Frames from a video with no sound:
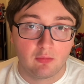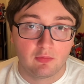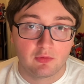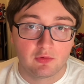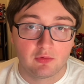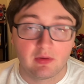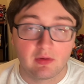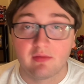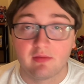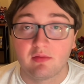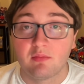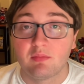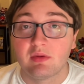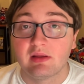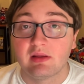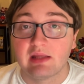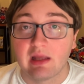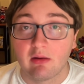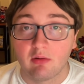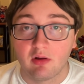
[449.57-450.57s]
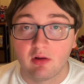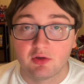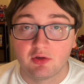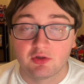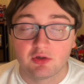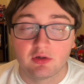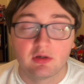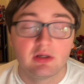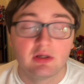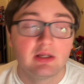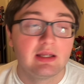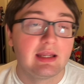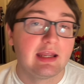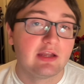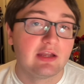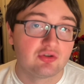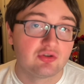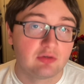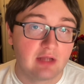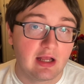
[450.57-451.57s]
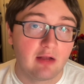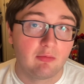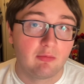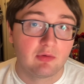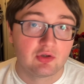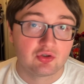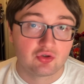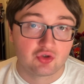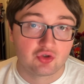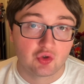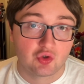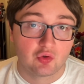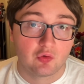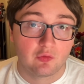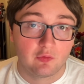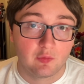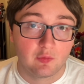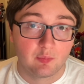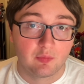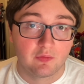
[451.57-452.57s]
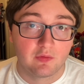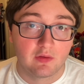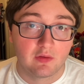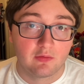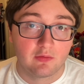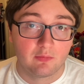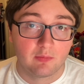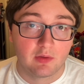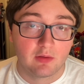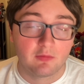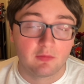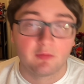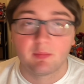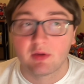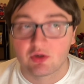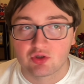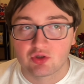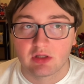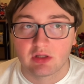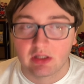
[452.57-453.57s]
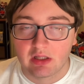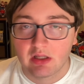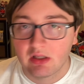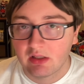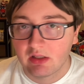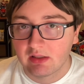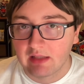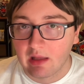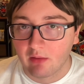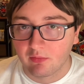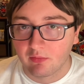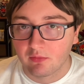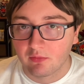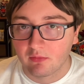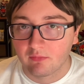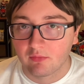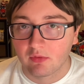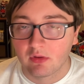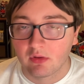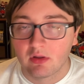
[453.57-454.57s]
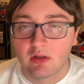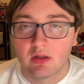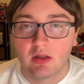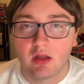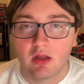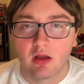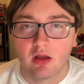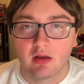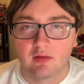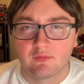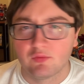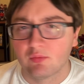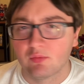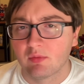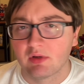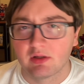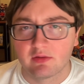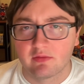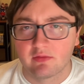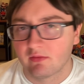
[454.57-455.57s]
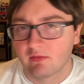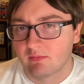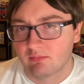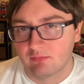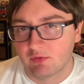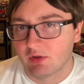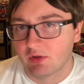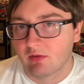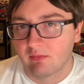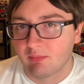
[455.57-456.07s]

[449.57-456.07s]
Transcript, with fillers: with your SMP Gao Hunter and your Gal Ranger SHODO superset as well, especially Gao Silver uh, if you wanted to, you know,